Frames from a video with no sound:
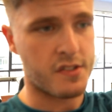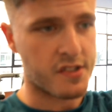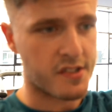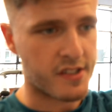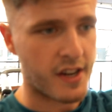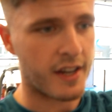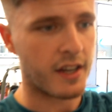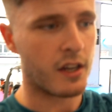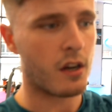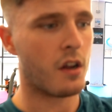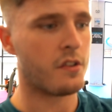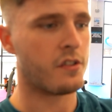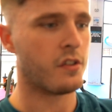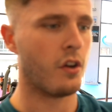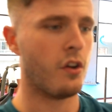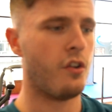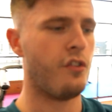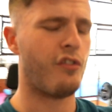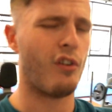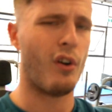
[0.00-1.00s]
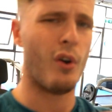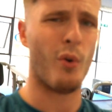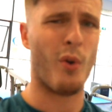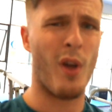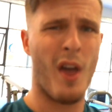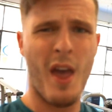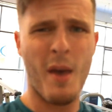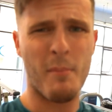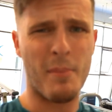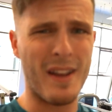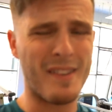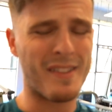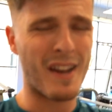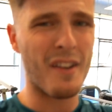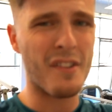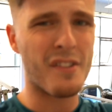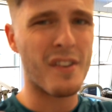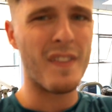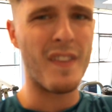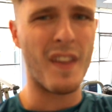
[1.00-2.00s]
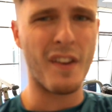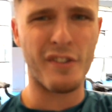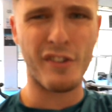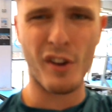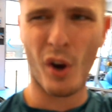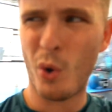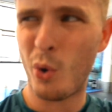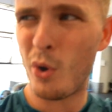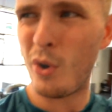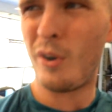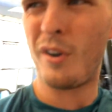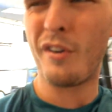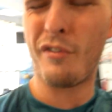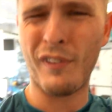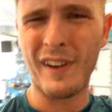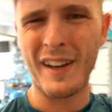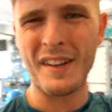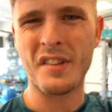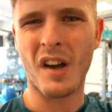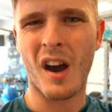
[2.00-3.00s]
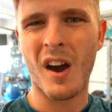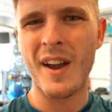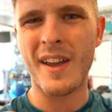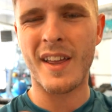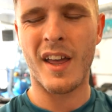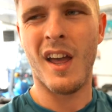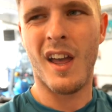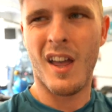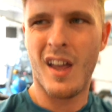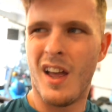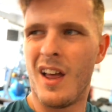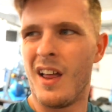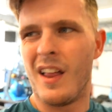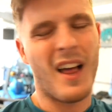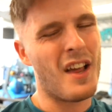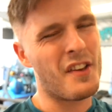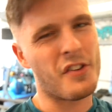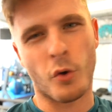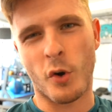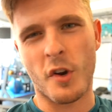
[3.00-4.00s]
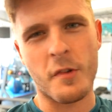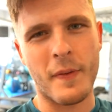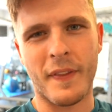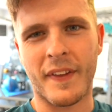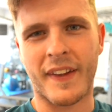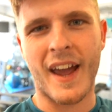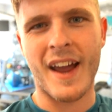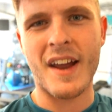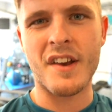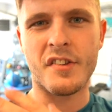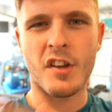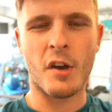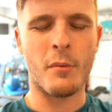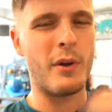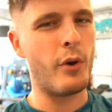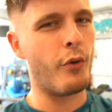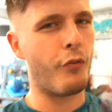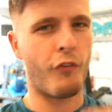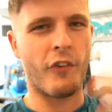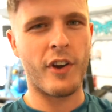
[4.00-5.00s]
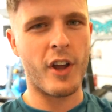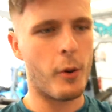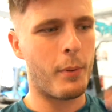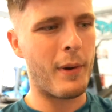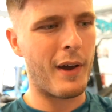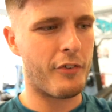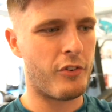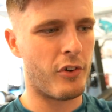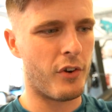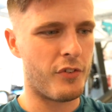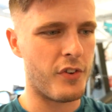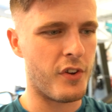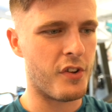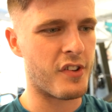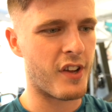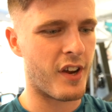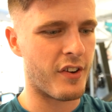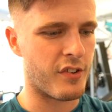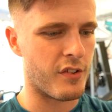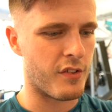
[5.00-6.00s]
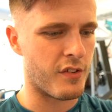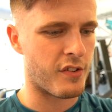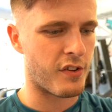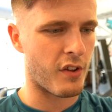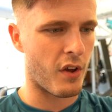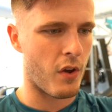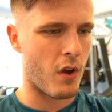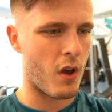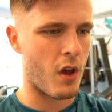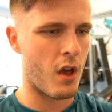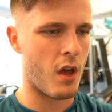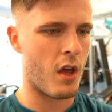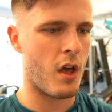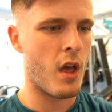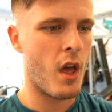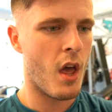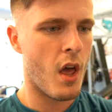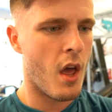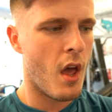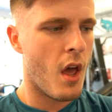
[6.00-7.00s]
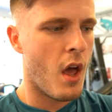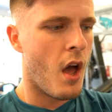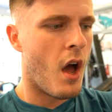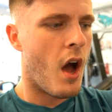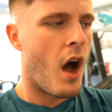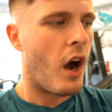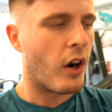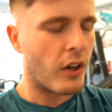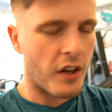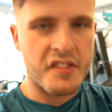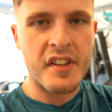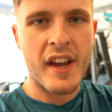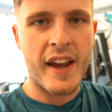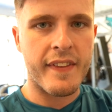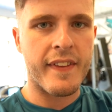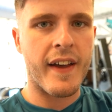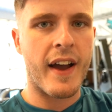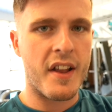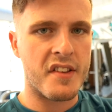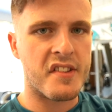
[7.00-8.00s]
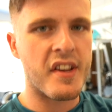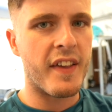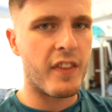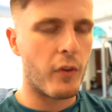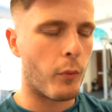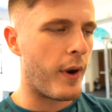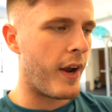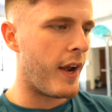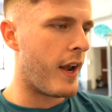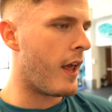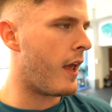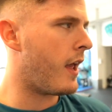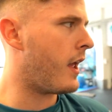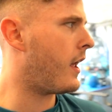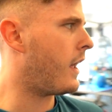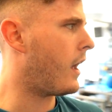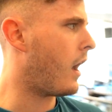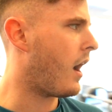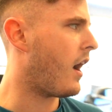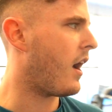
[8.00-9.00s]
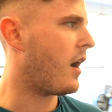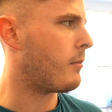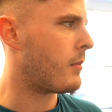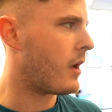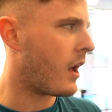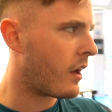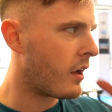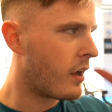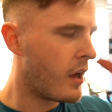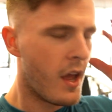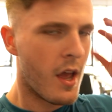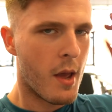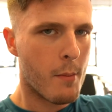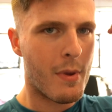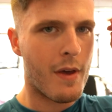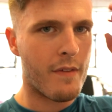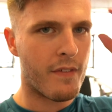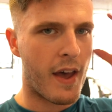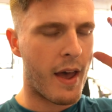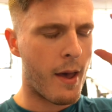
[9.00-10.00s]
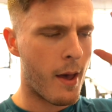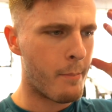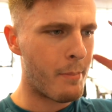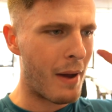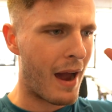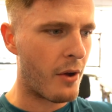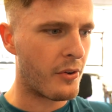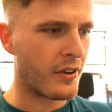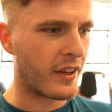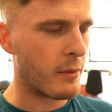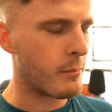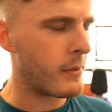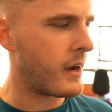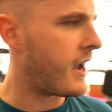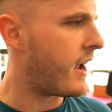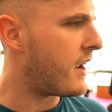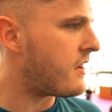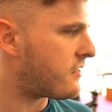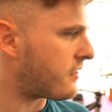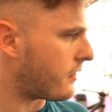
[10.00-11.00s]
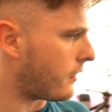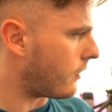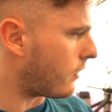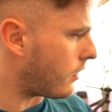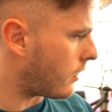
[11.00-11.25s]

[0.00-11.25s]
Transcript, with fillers: and steady, nice and controlled. Bit of tension in this shoulder, it's really tight. That's always been the case though, but it'll free up after a few sessions. So I'm gonna take that, take the win. Um, bit of a pounding in my head, so